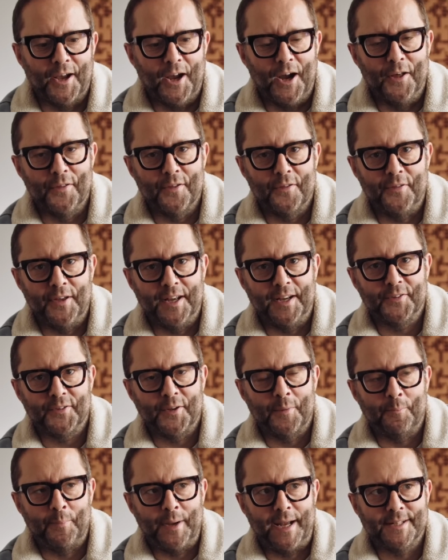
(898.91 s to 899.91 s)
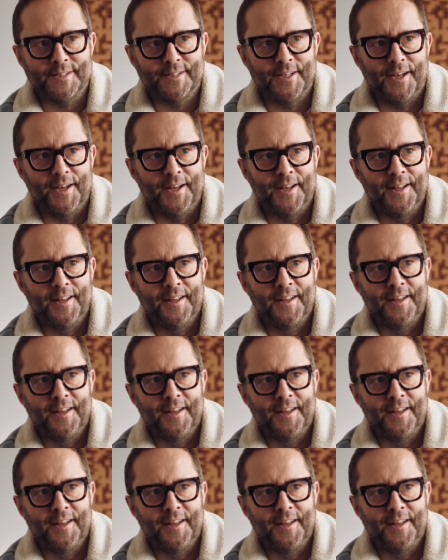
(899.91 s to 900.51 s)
other things are better